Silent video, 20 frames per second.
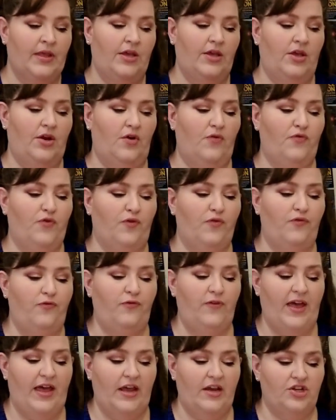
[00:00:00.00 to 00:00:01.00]
You know, for
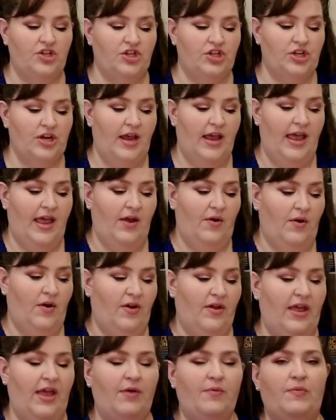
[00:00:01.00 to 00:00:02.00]
fish,
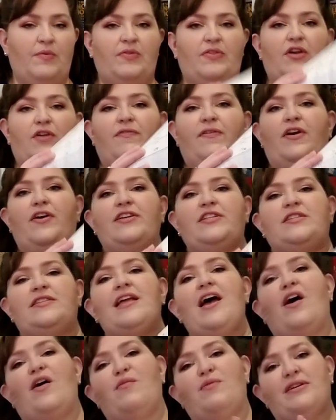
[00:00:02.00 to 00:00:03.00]
they're very,
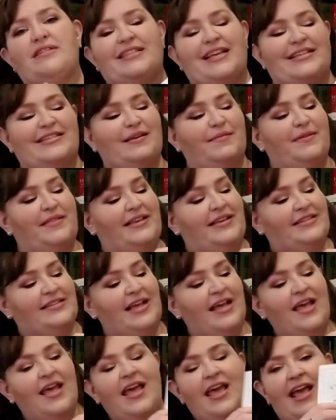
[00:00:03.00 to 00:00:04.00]
now I will say some of these,
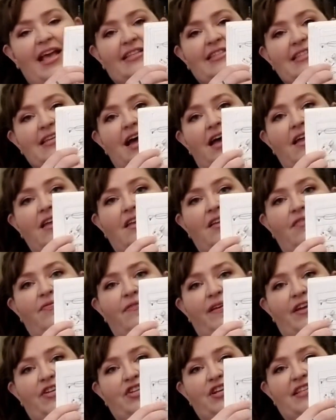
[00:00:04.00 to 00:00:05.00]
it's not a
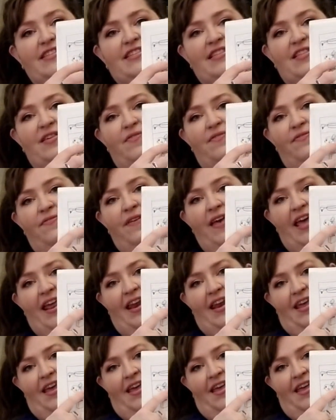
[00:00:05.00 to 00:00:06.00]
fish, it's the
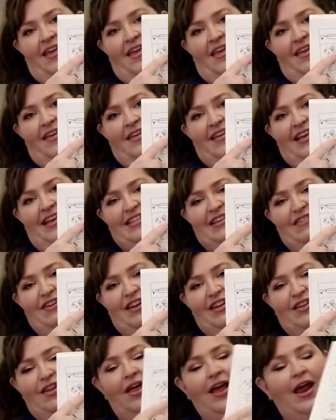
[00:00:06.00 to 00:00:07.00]
fin, because they
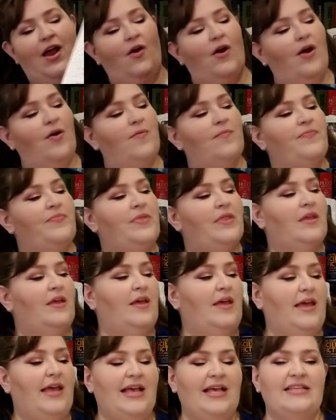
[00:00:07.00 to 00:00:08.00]
got a little arrow.
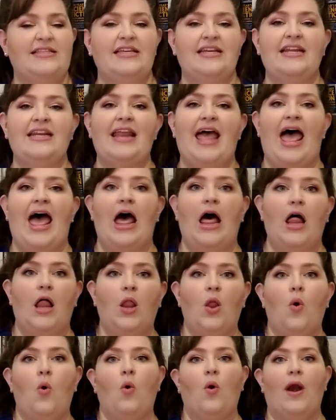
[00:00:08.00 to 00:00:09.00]
Is it an
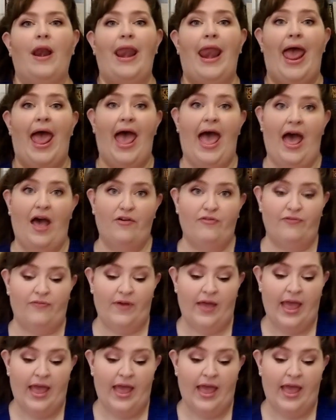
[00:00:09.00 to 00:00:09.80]
L or an F?